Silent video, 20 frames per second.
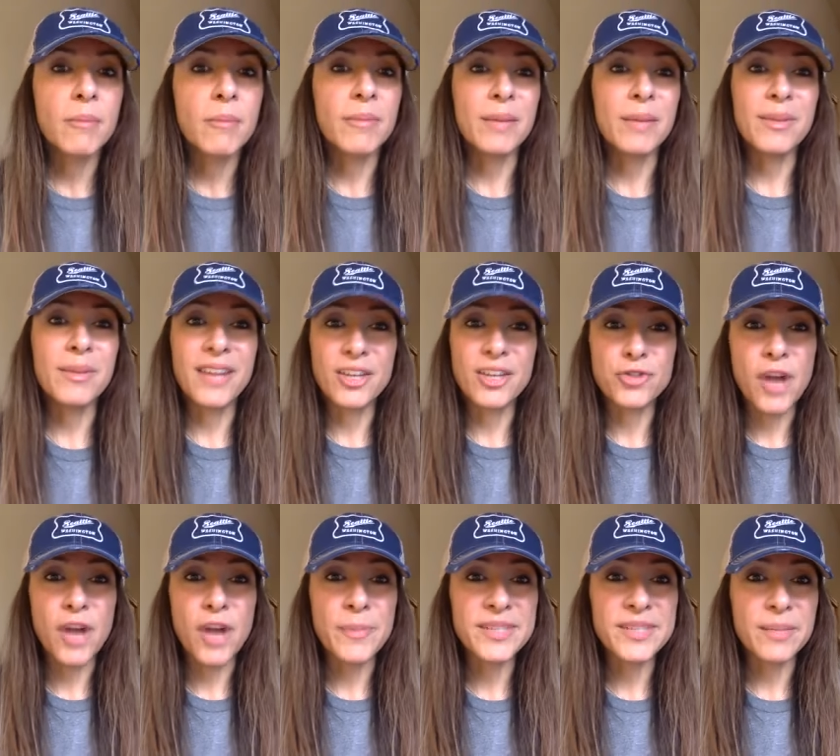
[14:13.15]
maybe they
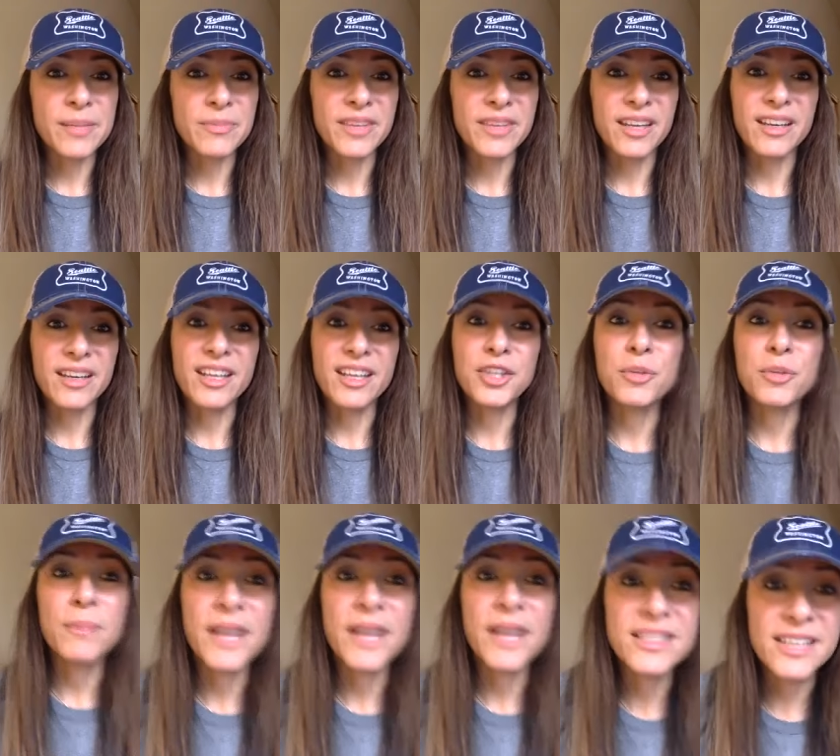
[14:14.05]
dropped something and
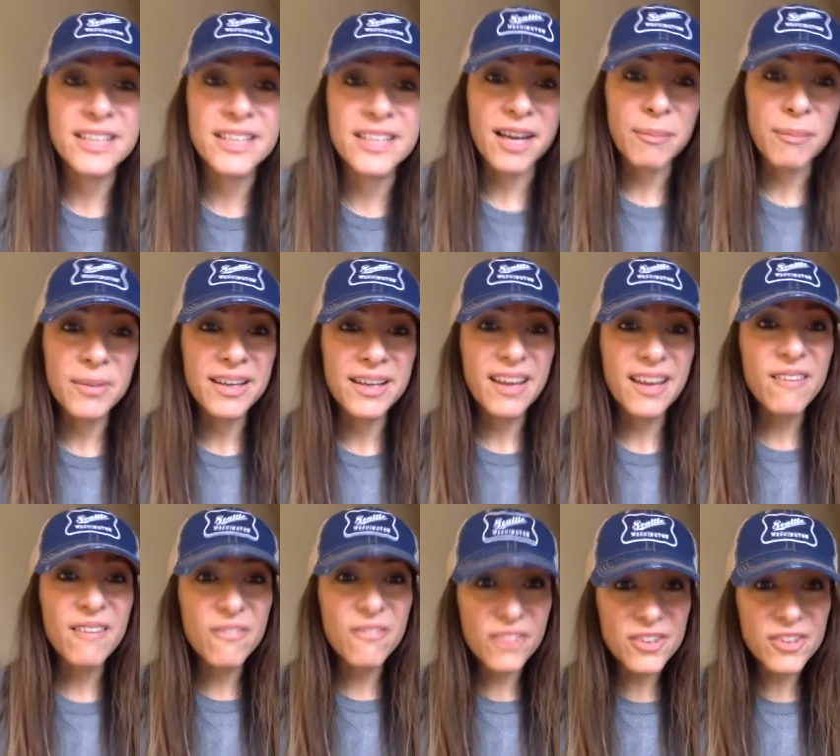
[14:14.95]
you picked it up
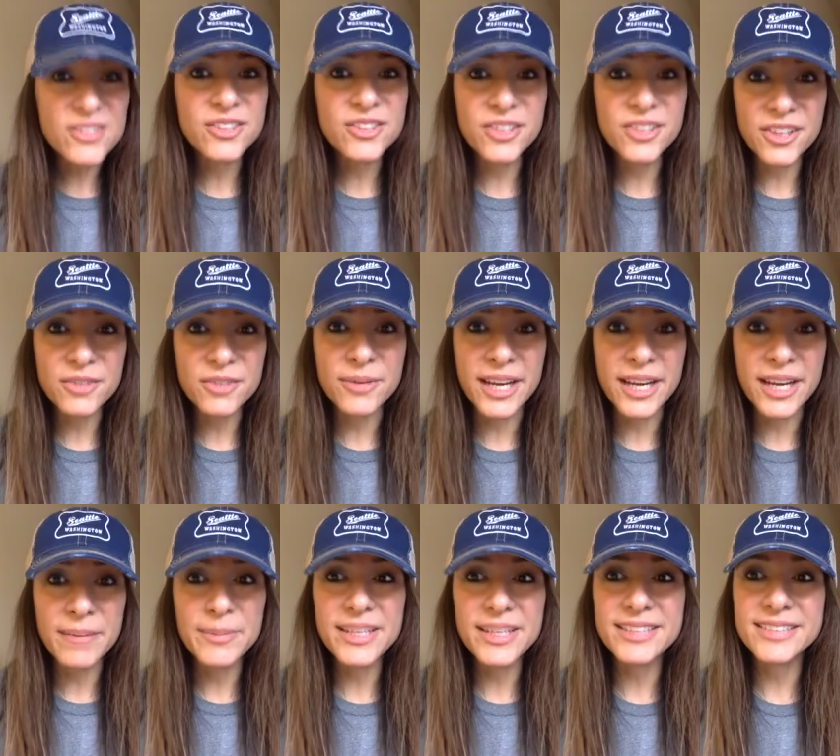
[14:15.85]
it feels good
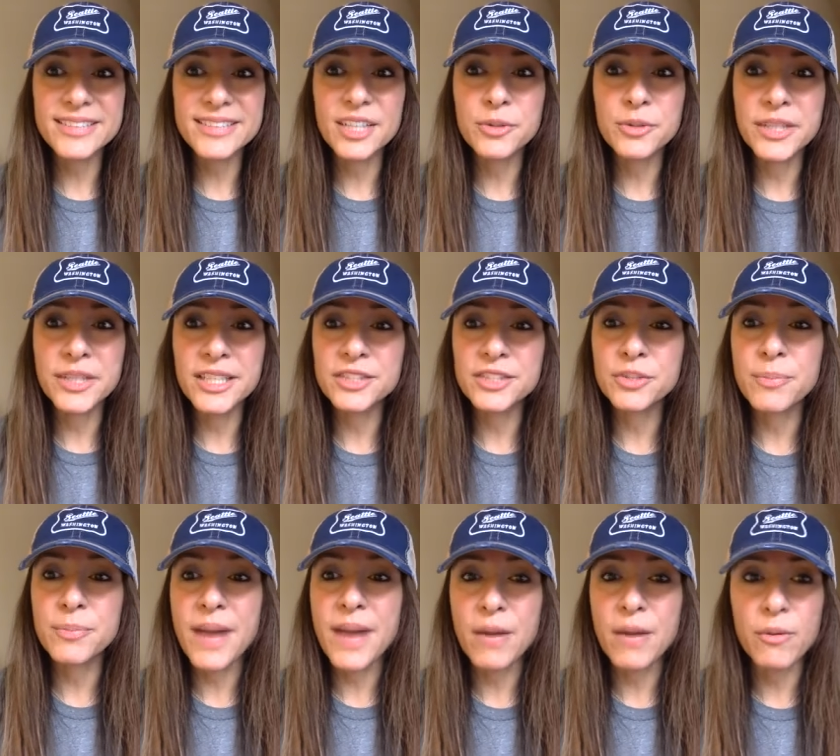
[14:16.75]
right because they greeted
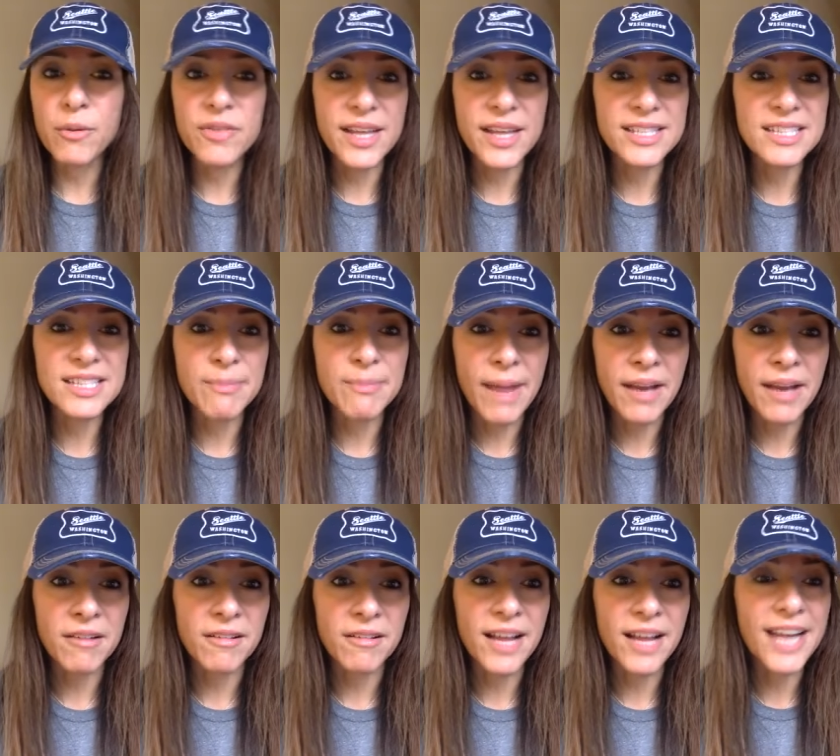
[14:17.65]
you back with that
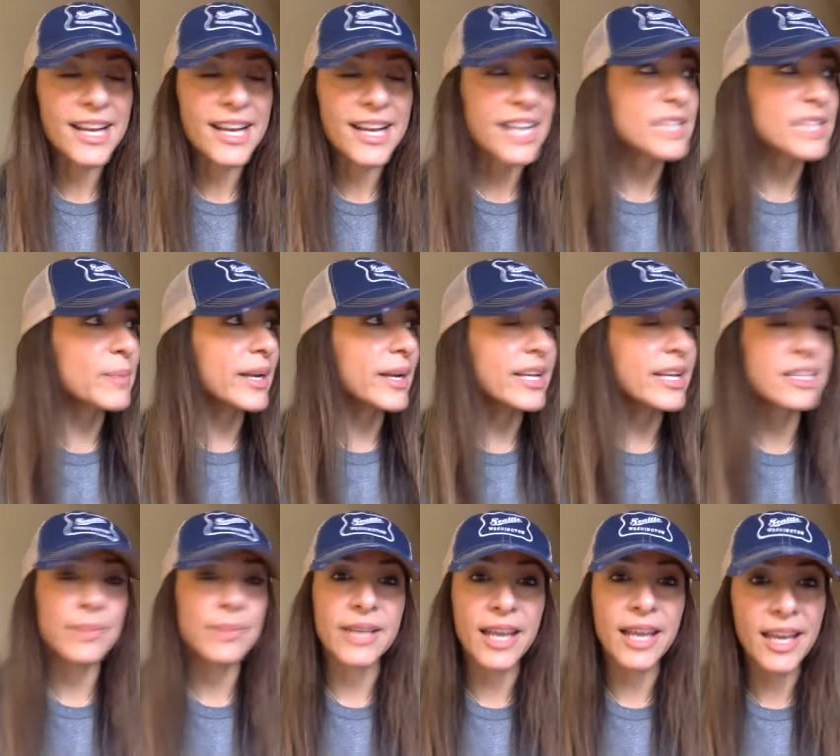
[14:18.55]
smile i asked my
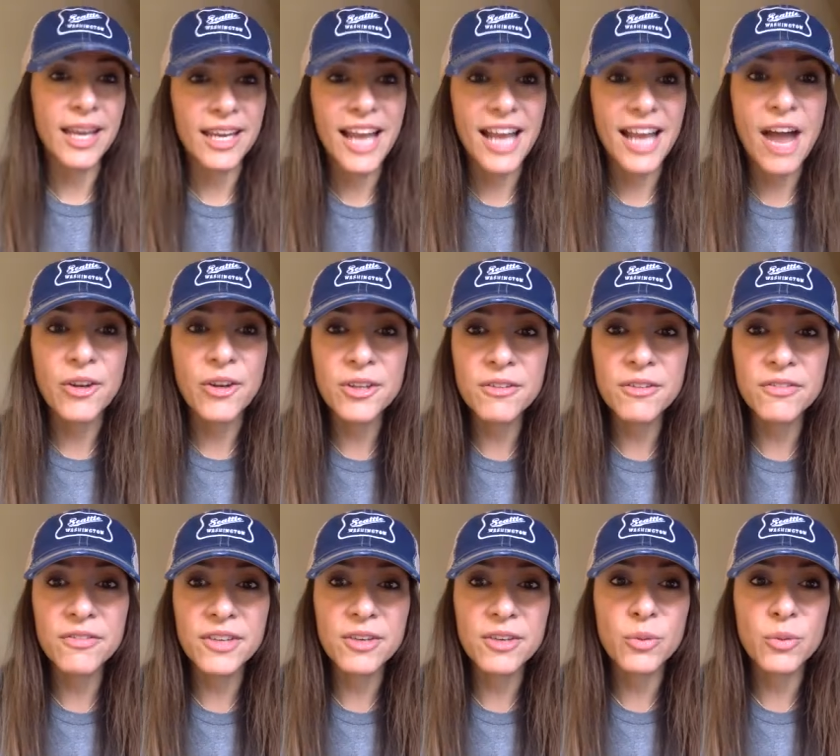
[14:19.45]
husband hey how do you
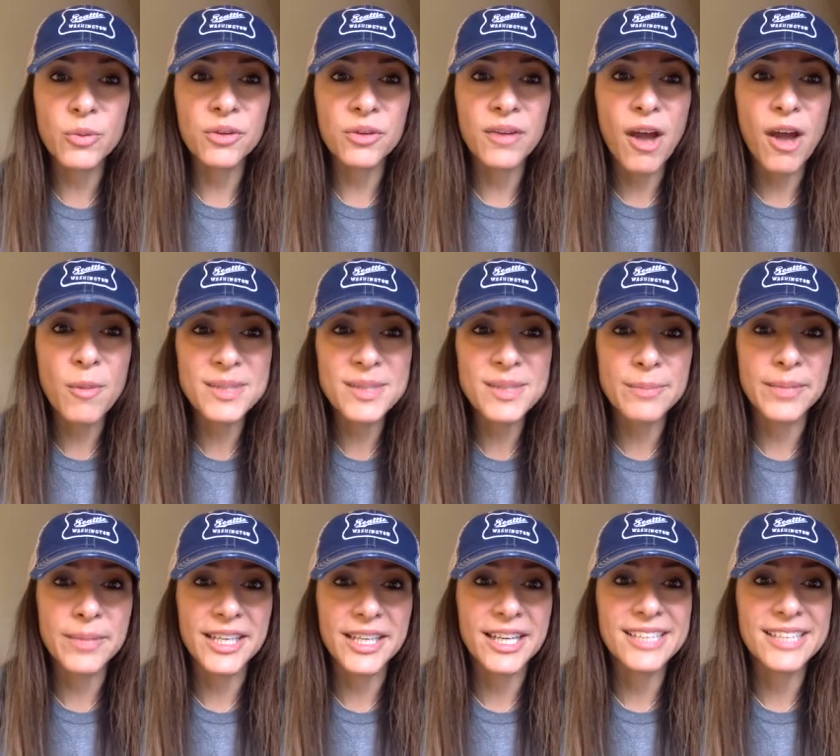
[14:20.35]
feel when you help
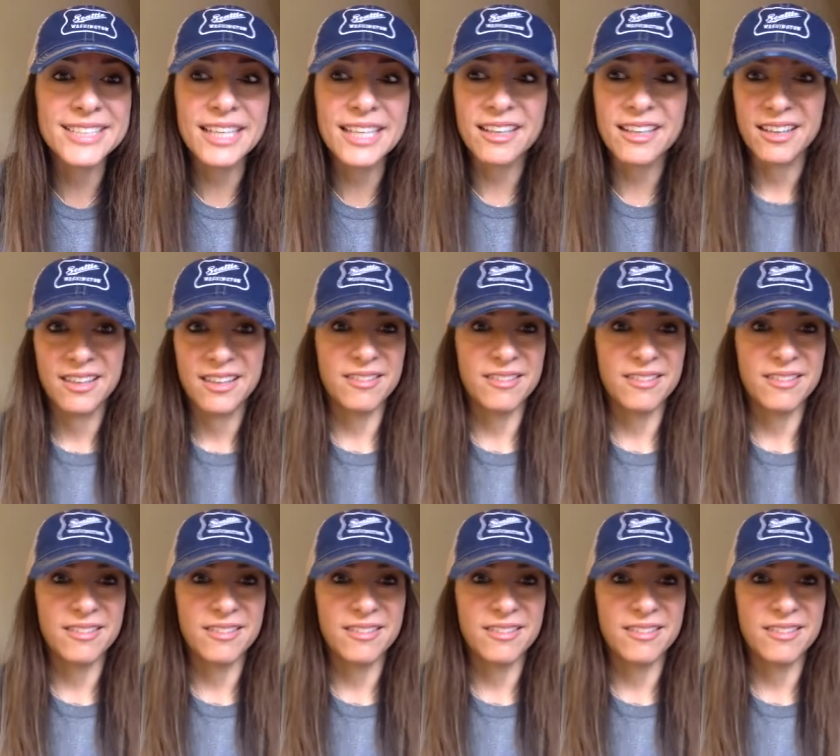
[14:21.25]
somebody he's like